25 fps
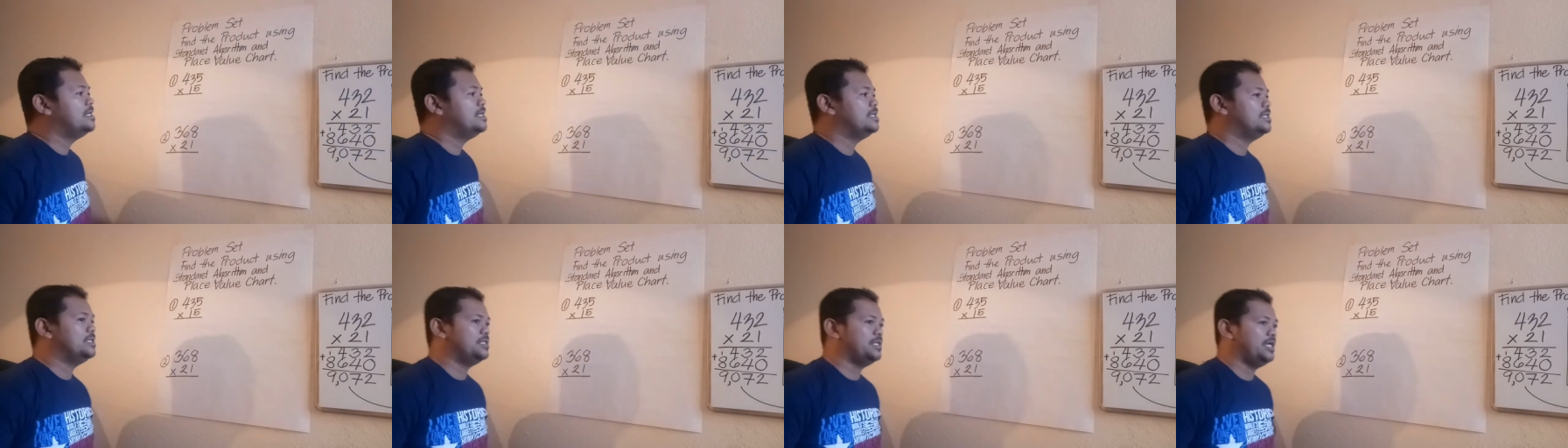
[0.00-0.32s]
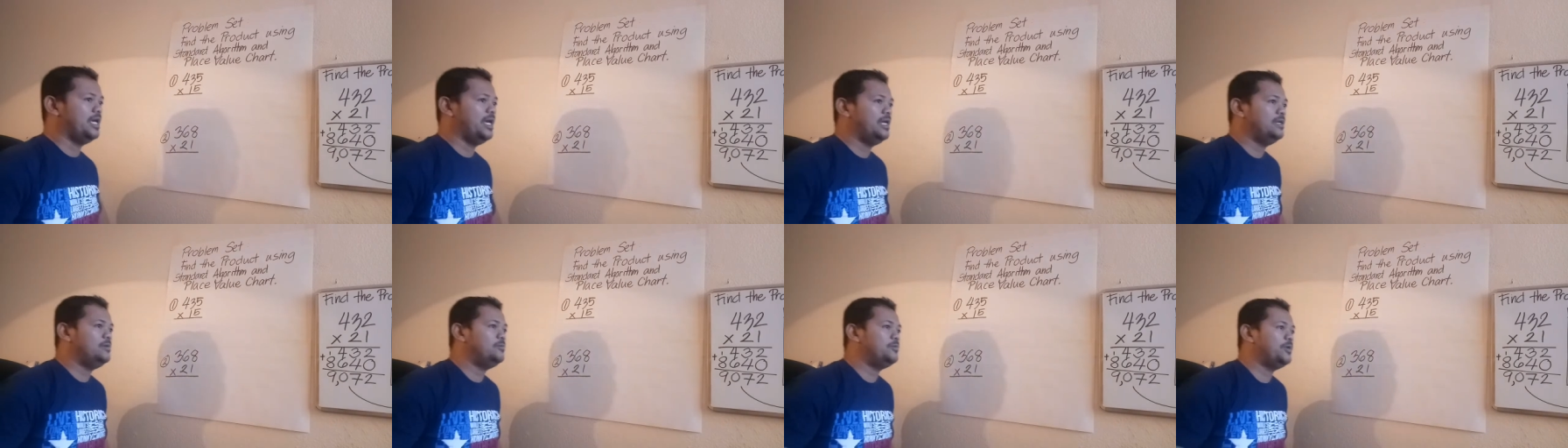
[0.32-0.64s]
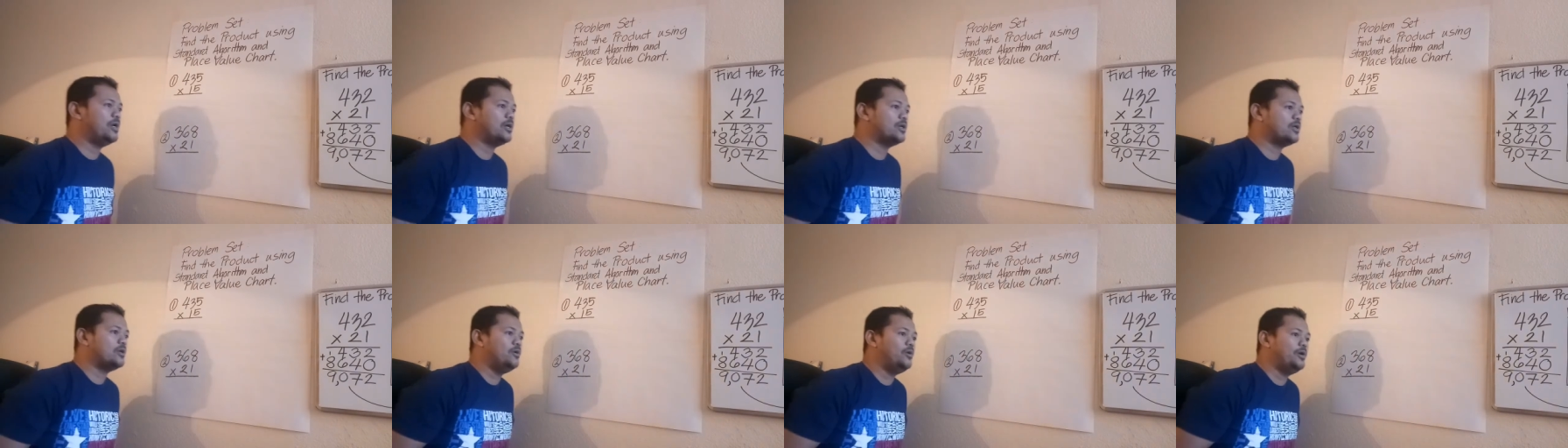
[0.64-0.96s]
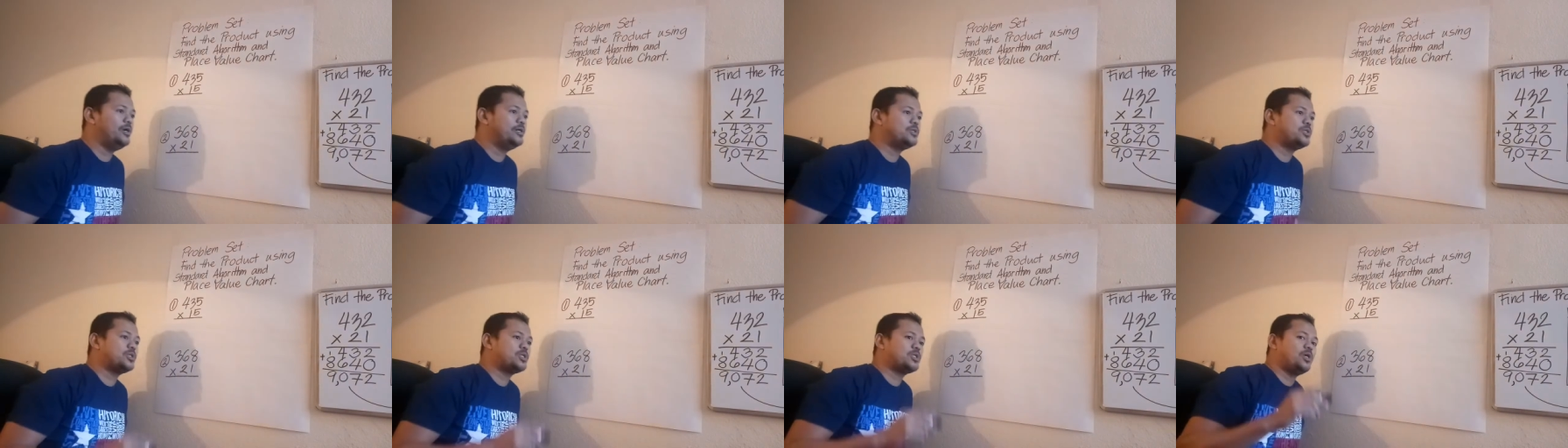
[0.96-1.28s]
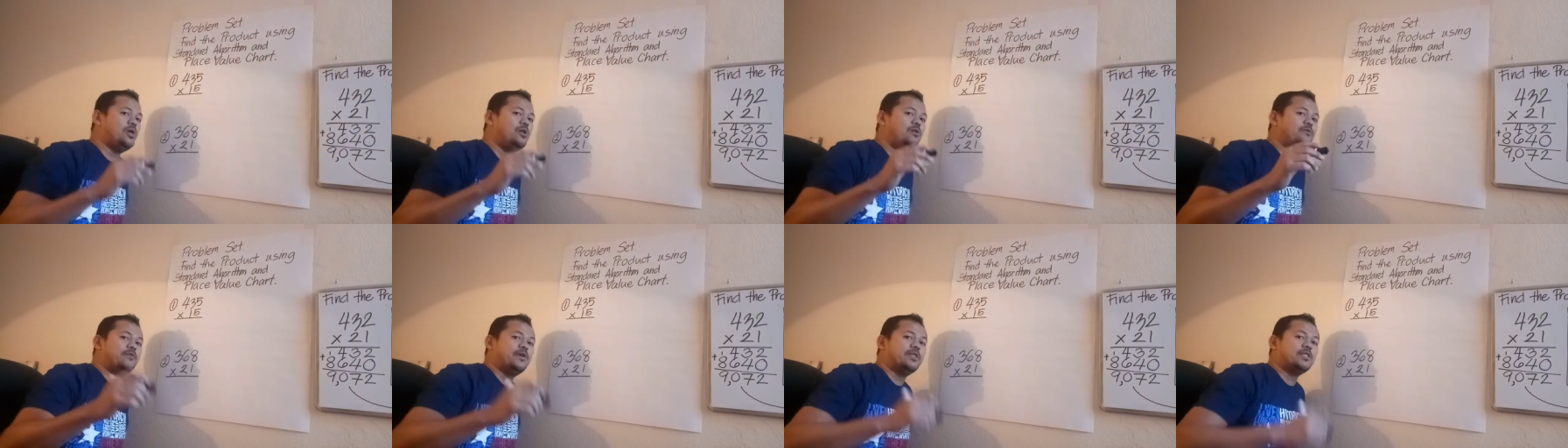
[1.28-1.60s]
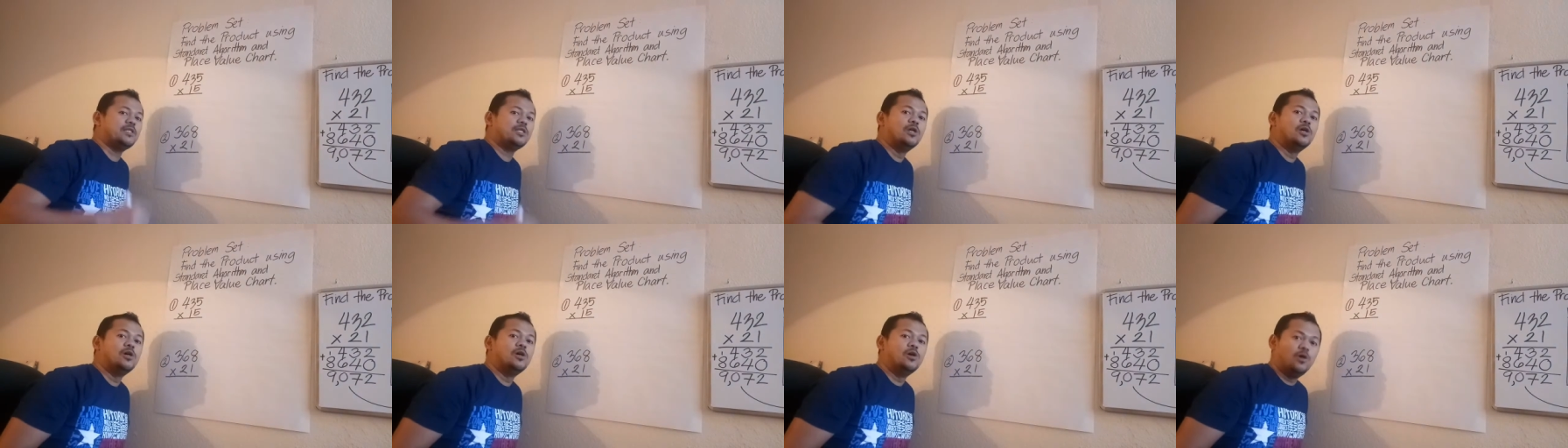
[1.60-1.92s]
Then we are going to solve
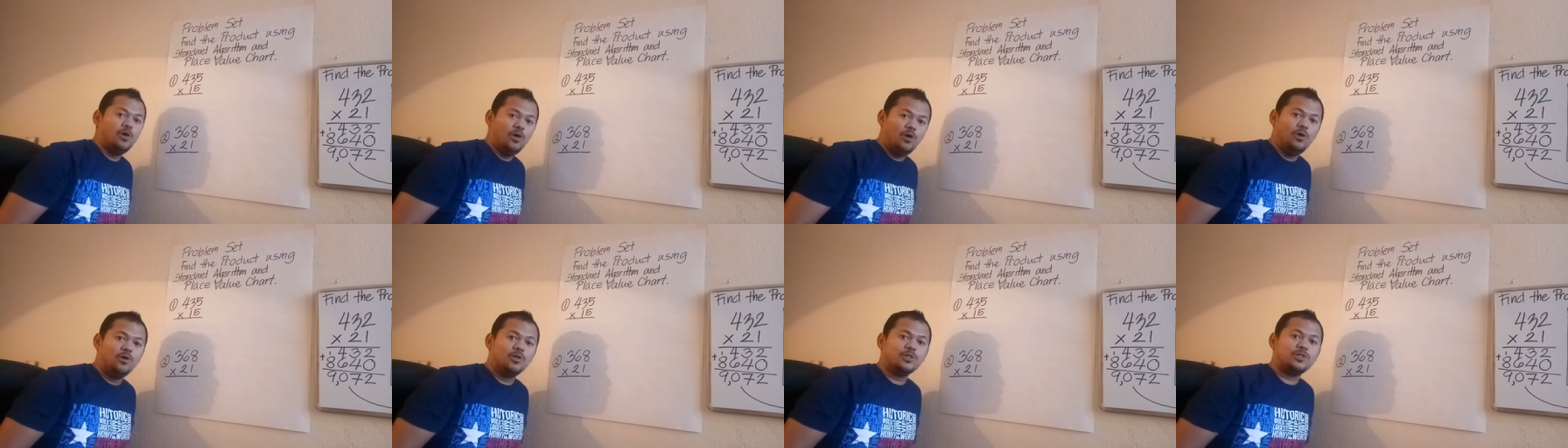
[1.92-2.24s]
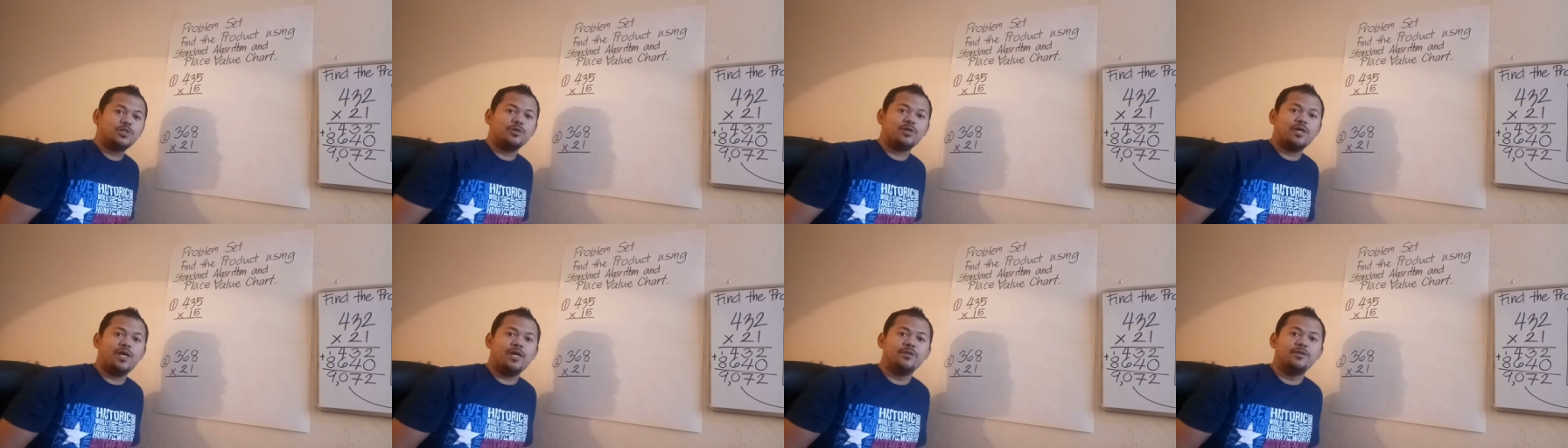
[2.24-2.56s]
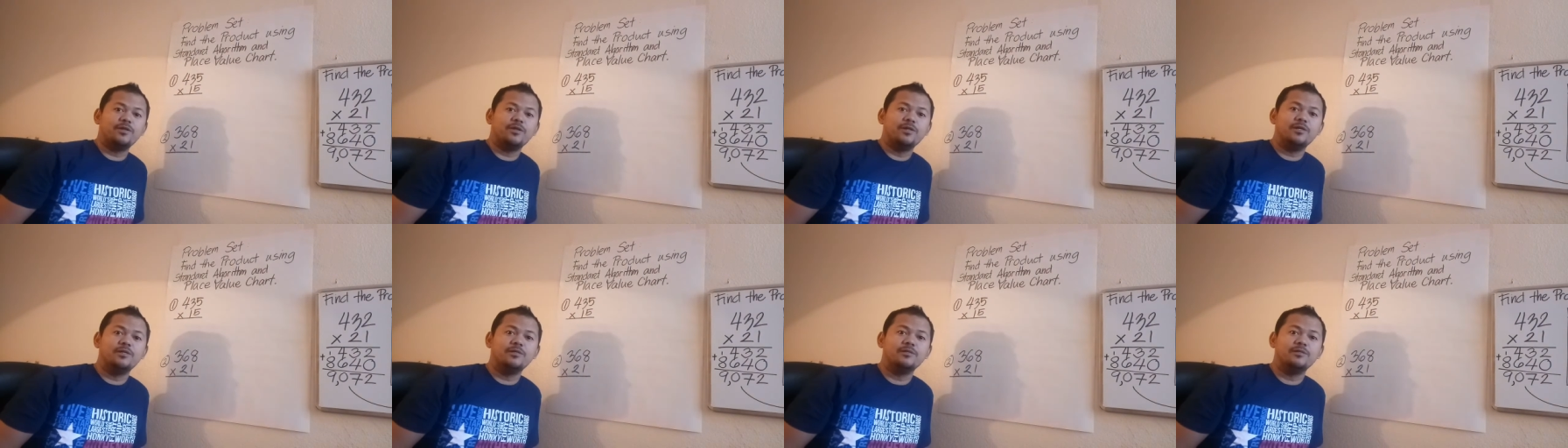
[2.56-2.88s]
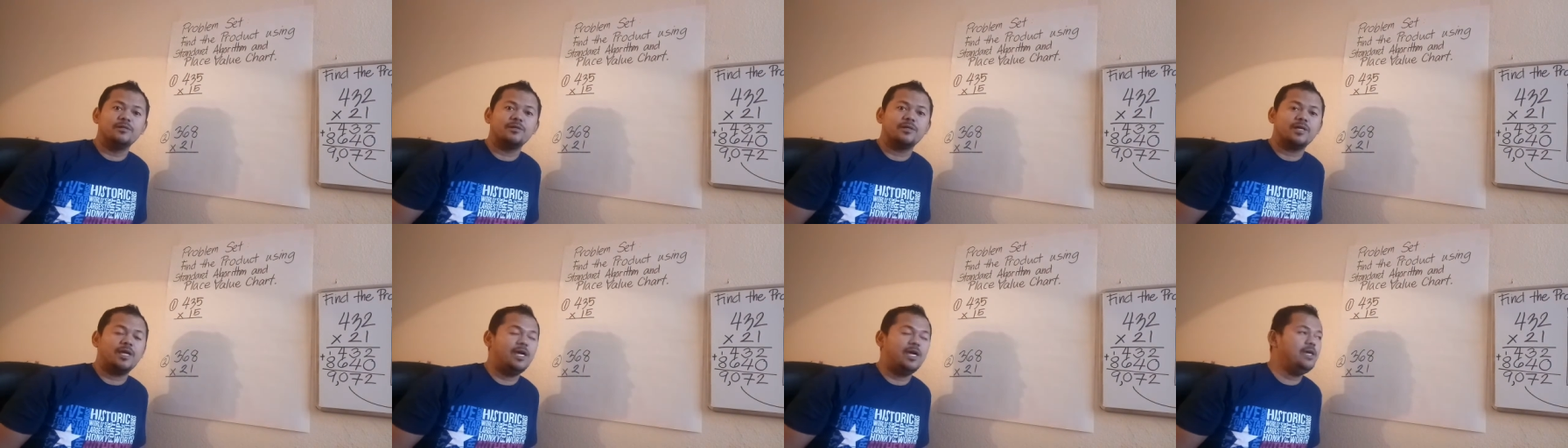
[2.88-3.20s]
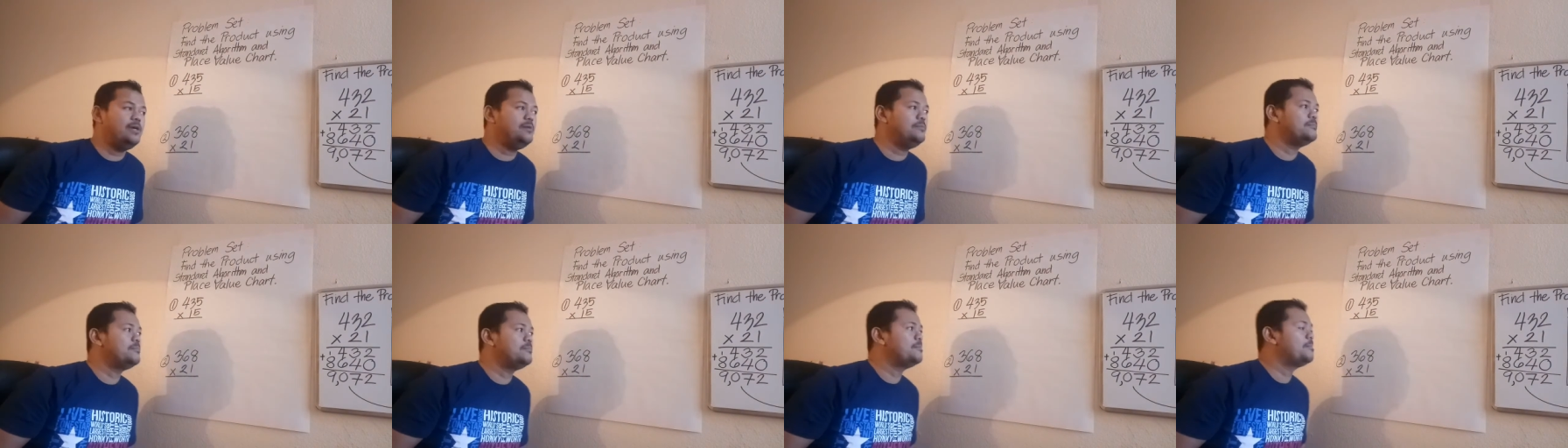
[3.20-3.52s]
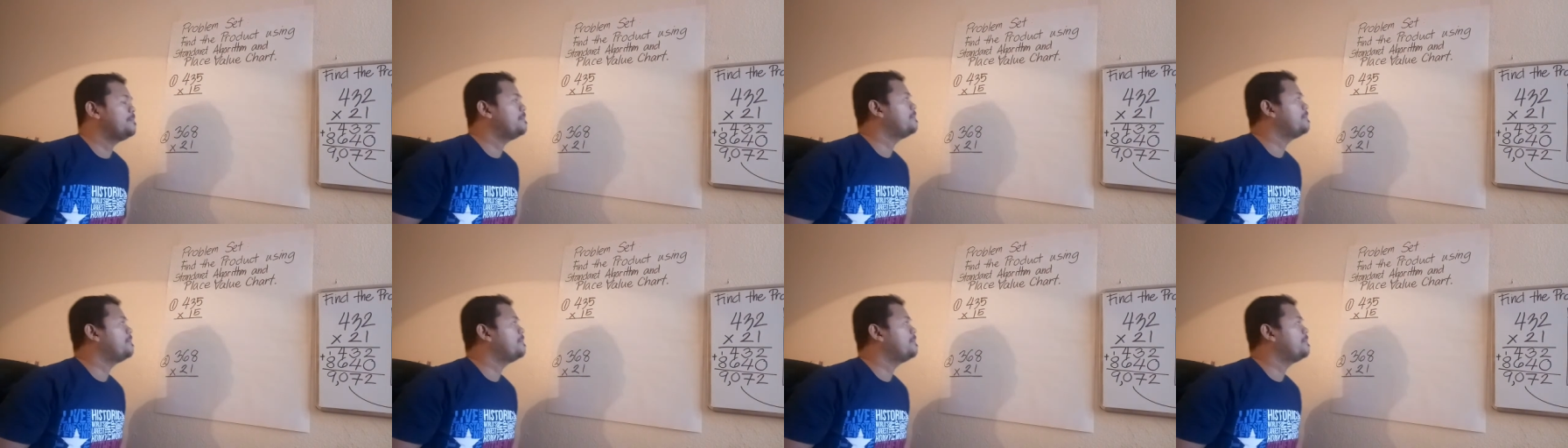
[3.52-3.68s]
it all together. Okay,